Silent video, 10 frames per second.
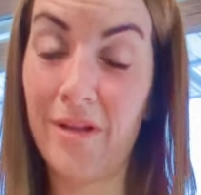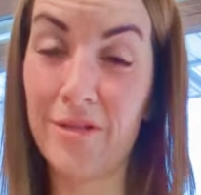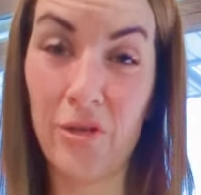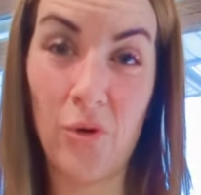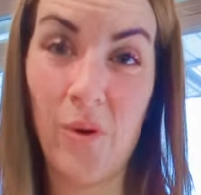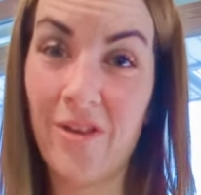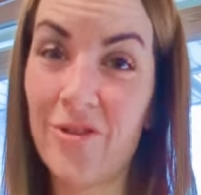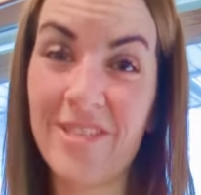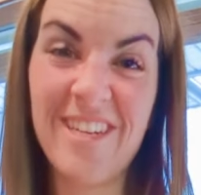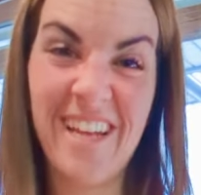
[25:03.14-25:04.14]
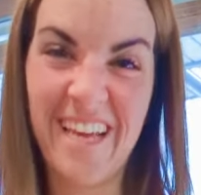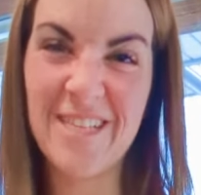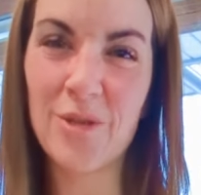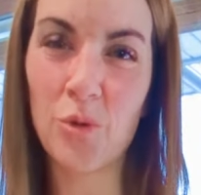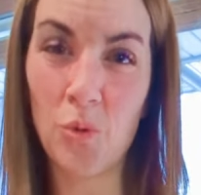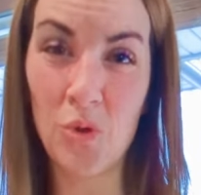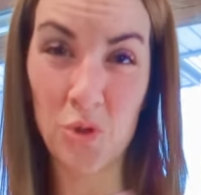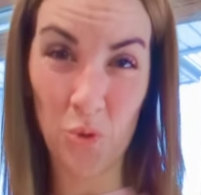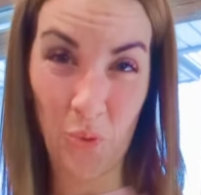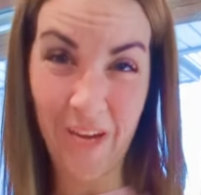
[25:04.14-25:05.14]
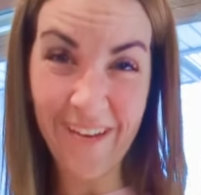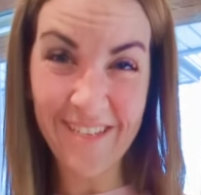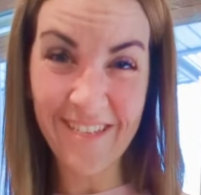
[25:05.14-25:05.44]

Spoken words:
you know what, just a nice cool treat.